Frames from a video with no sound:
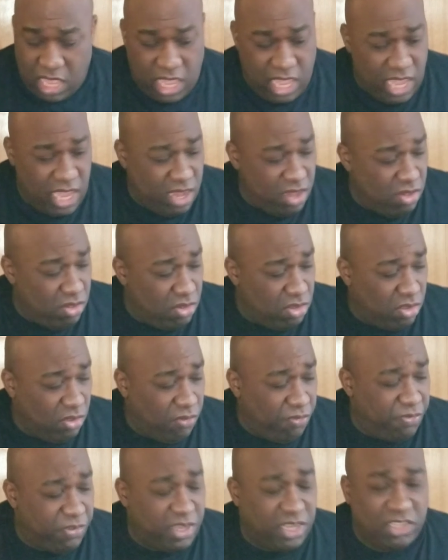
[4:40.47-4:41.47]
And
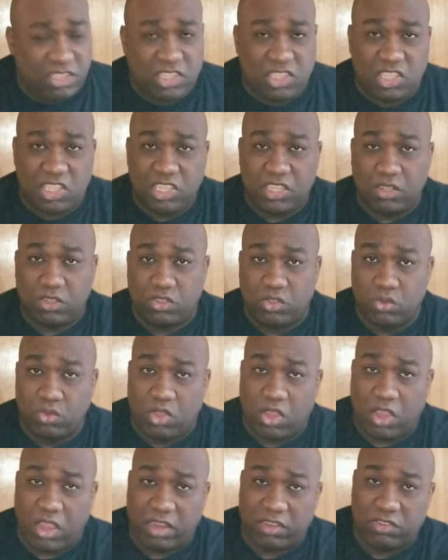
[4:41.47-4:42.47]
don't forget your CO2
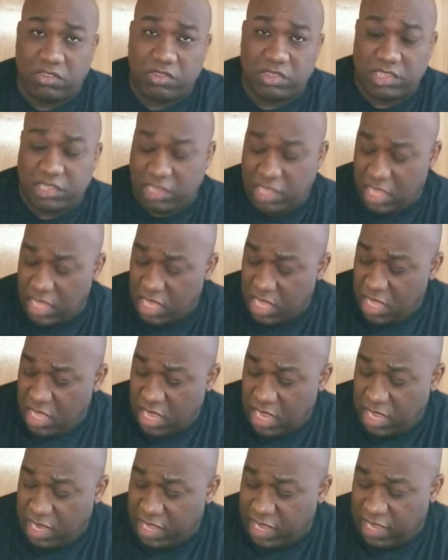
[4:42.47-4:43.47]
cartridges.
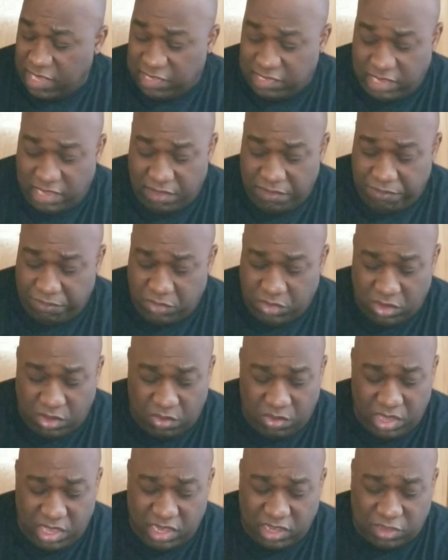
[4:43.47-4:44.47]
And like I said, you
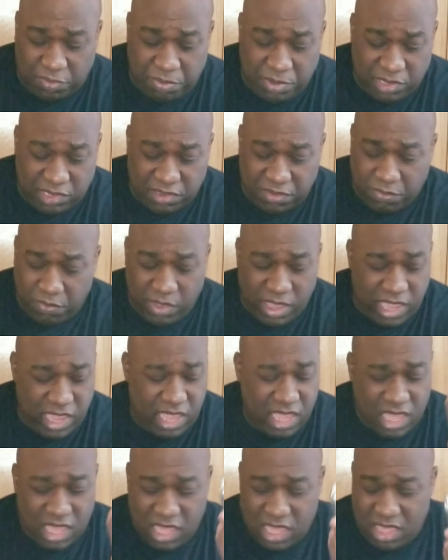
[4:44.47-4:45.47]
know, inexpensive
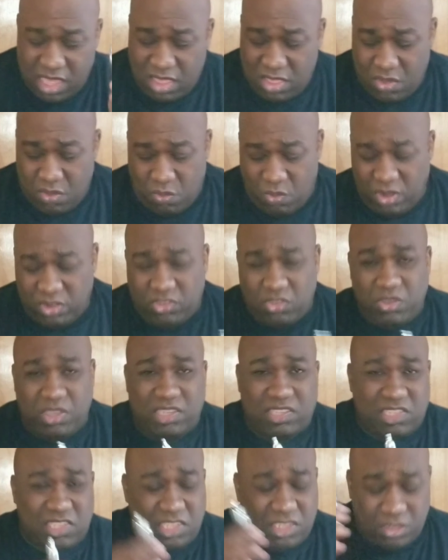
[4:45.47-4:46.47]
way. Once you
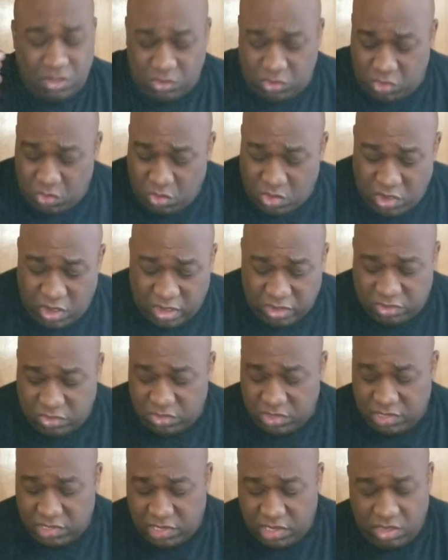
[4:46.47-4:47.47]
get your CO2
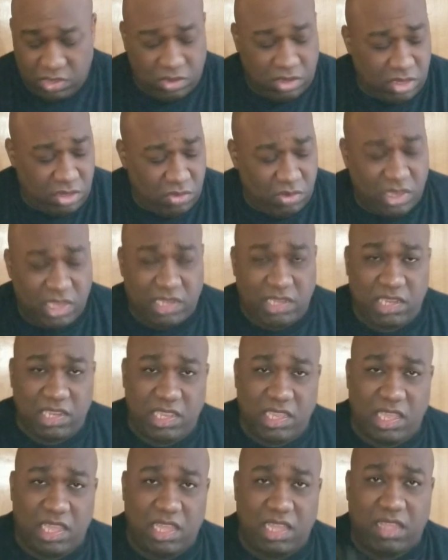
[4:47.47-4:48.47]
cartridges and you get
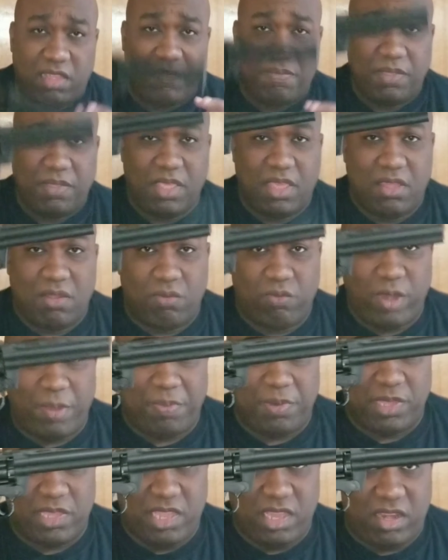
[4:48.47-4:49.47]
the
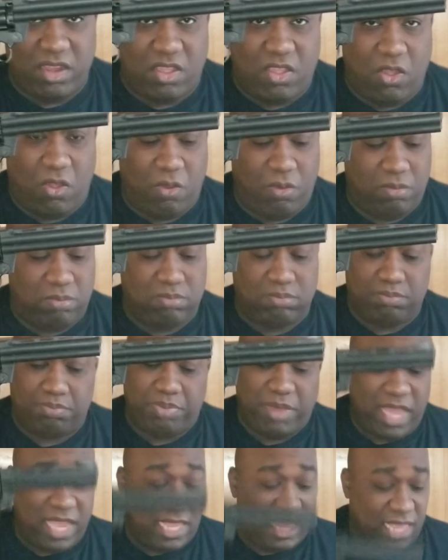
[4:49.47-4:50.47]
replica of the Colt
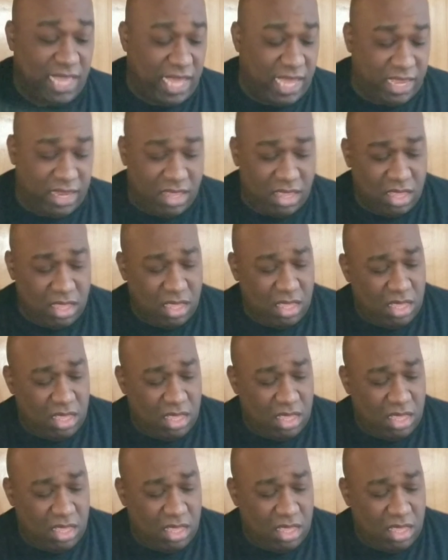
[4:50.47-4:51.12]
Python,